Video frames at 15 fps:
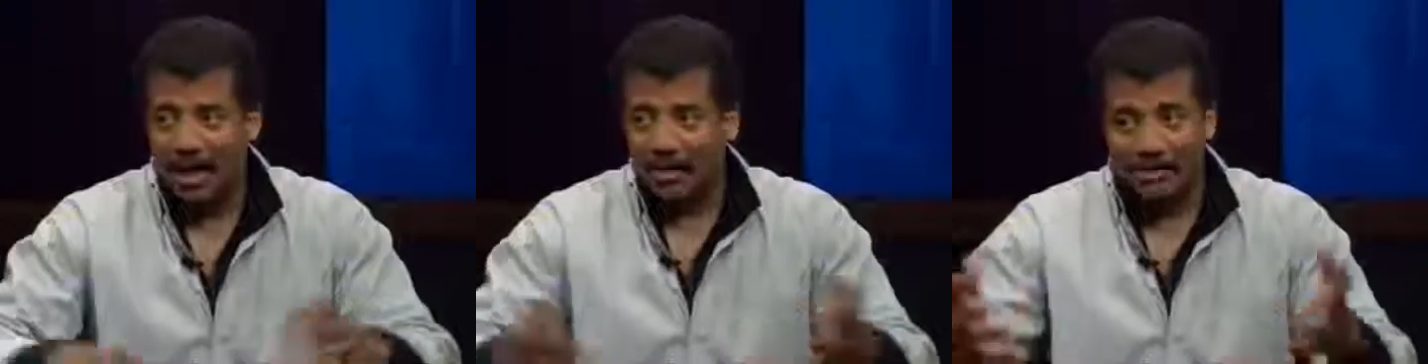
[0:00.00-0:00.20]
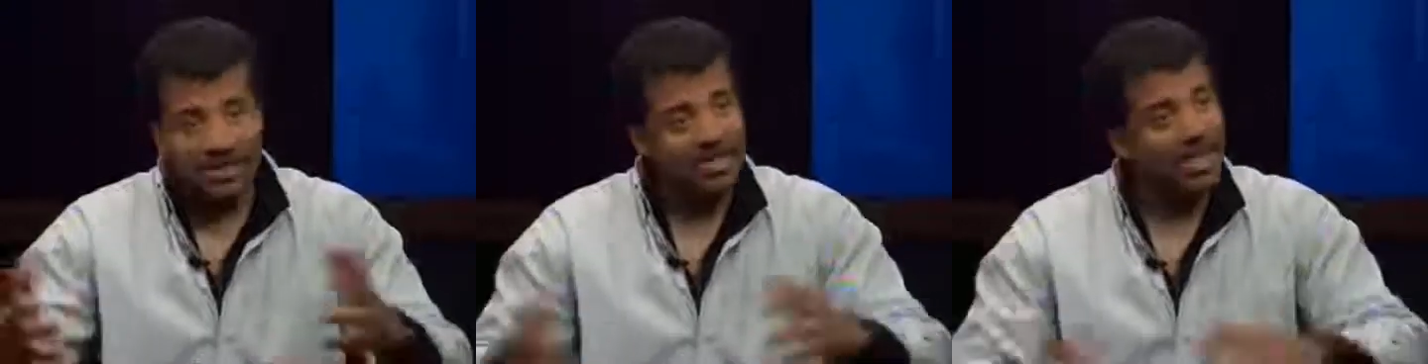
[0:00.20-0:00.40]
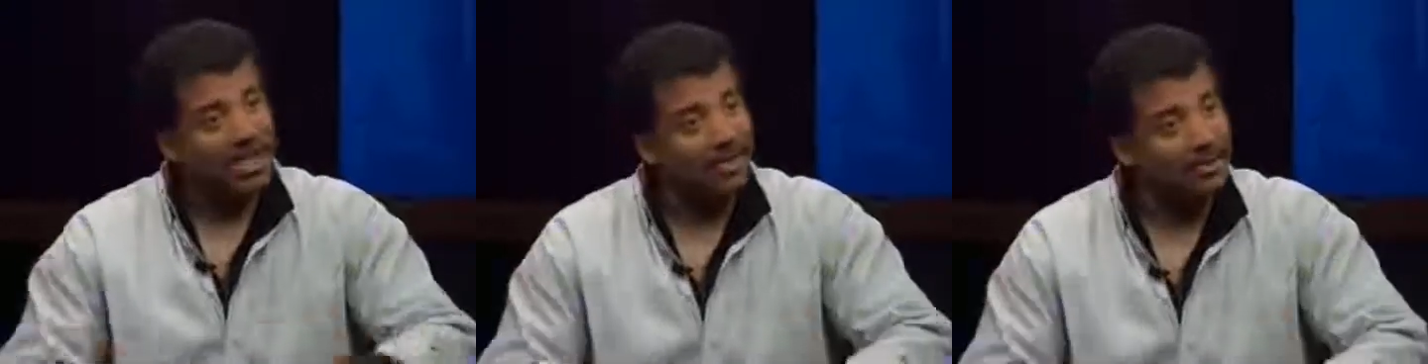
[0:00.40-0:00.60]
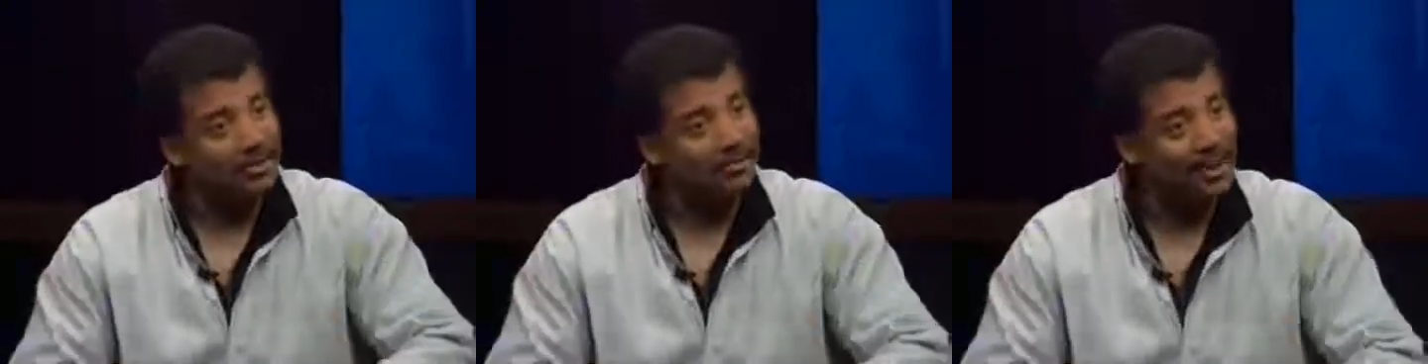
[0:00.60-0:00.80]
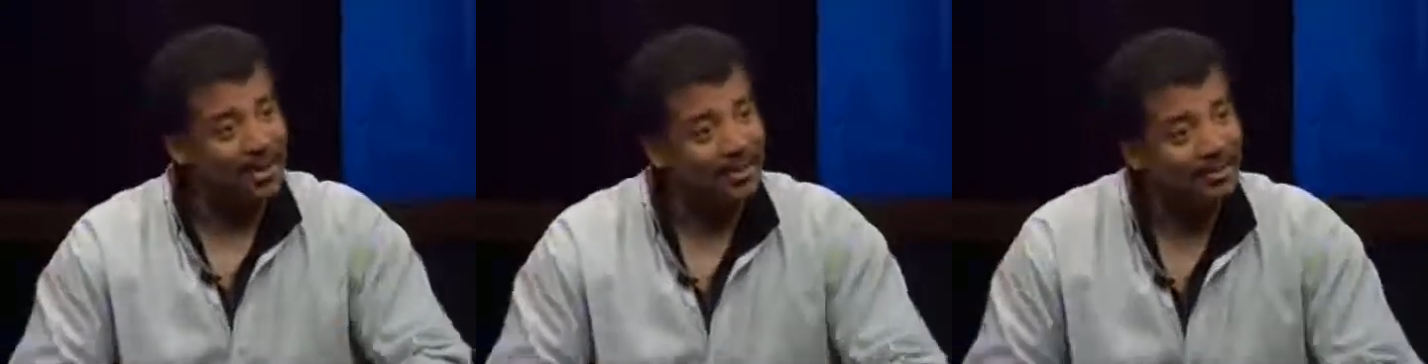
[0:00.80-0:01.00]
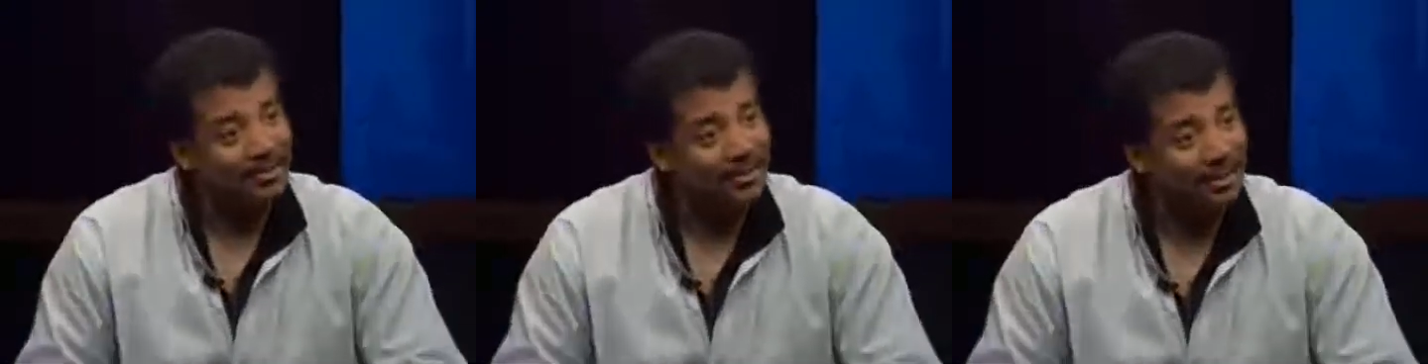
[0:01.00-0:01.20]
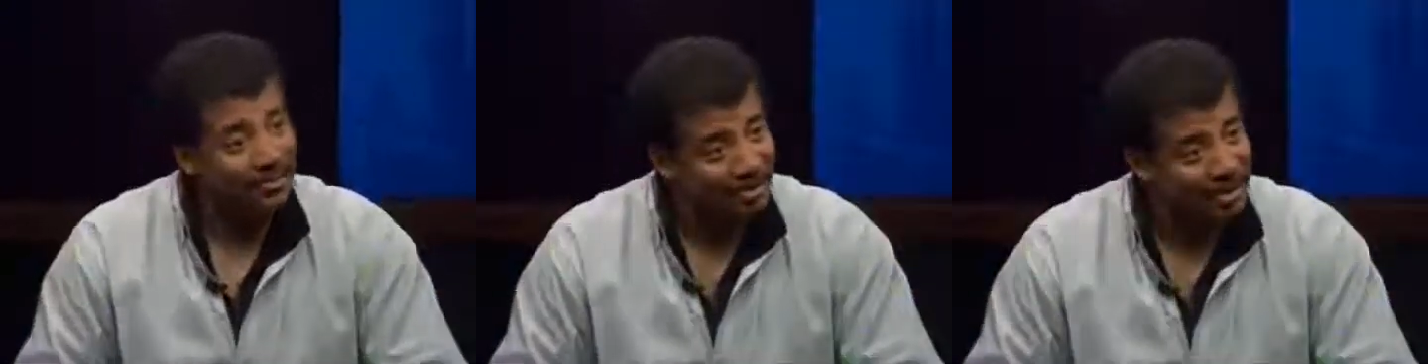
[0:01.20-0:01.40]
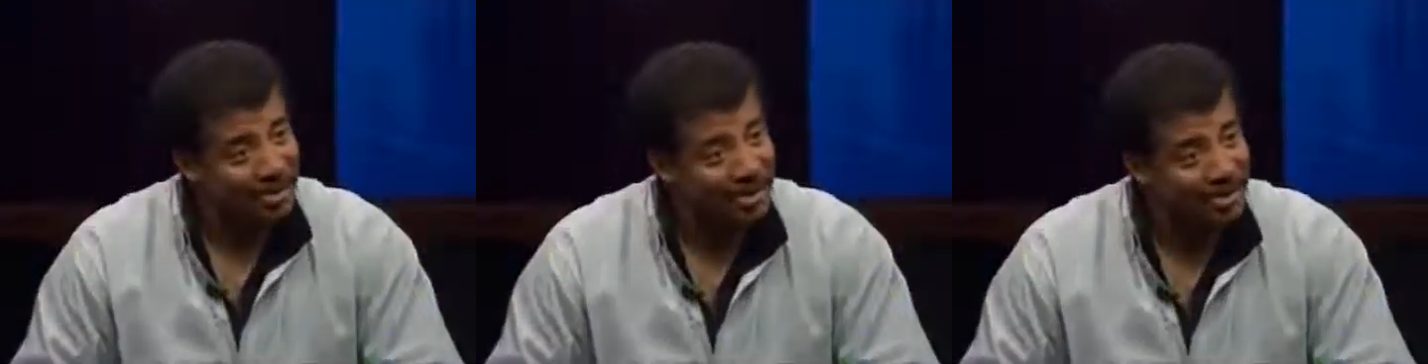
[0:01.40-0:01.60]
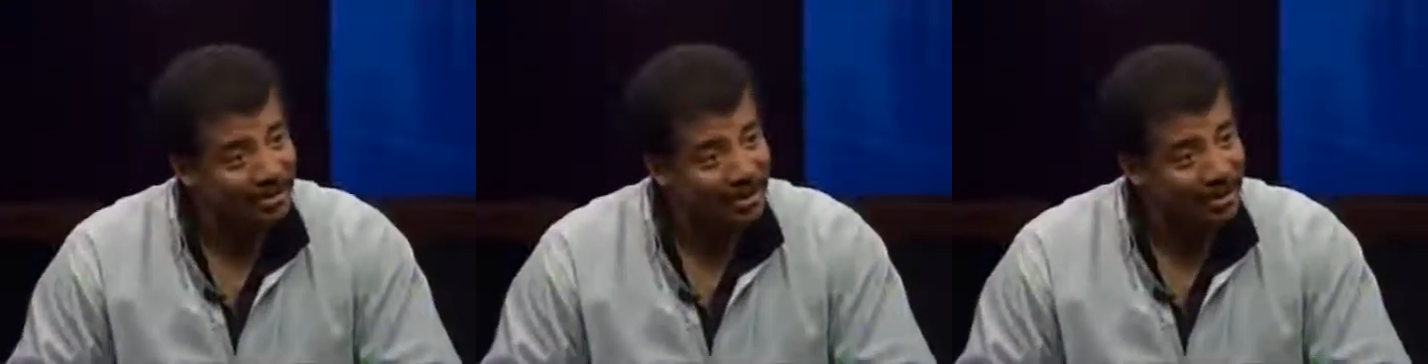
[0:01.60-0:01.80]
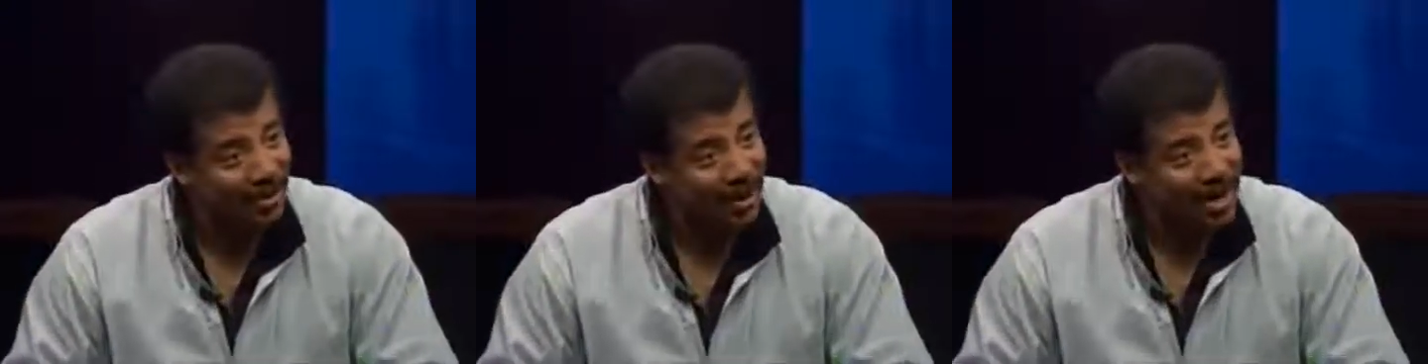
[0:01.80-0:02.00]
I understand you're
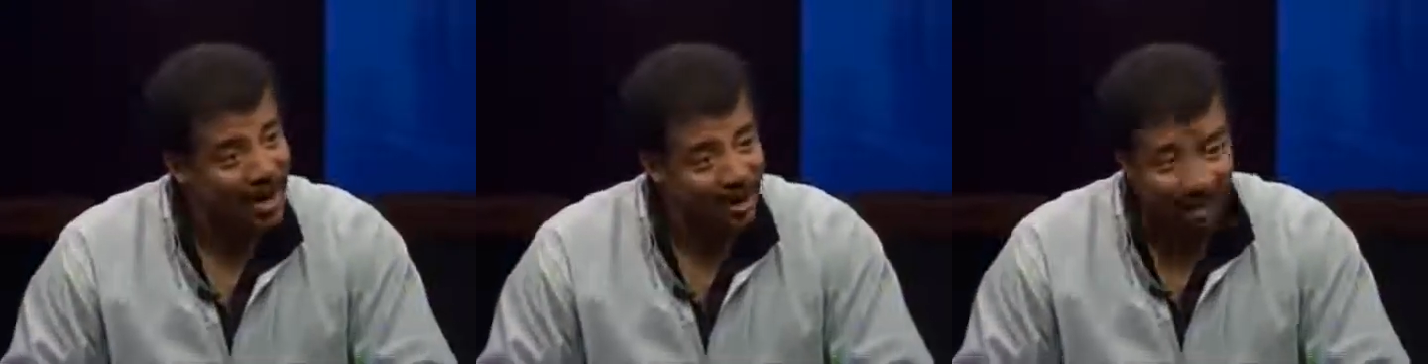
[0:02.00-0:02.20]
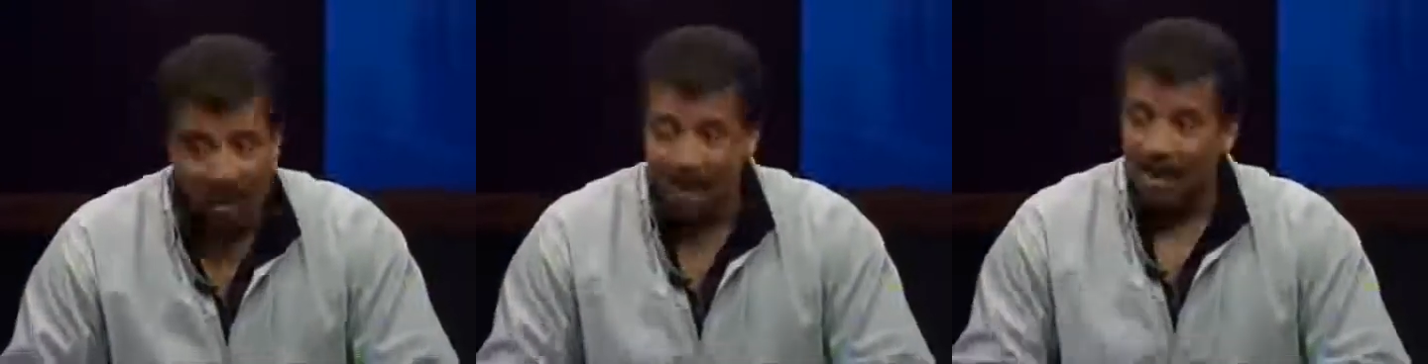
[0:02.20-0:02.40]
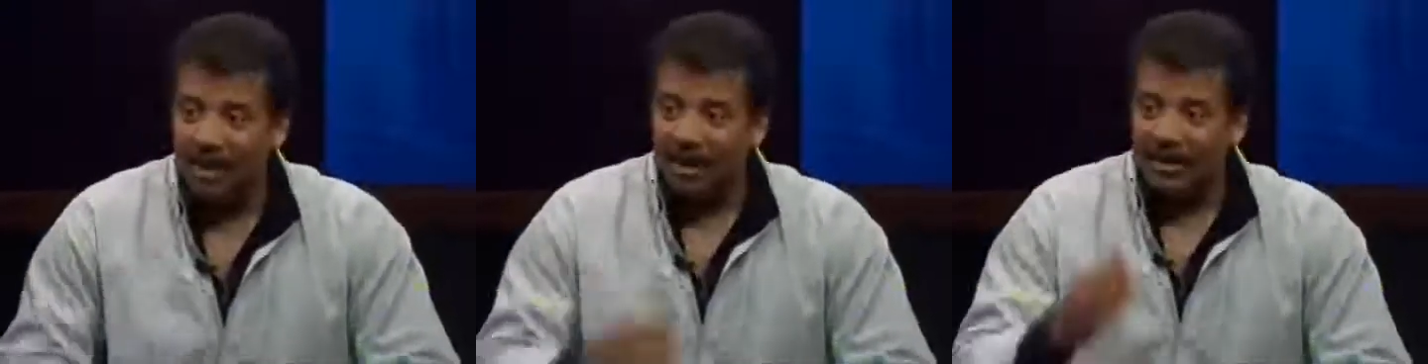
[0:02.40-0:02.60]
considering Cornell.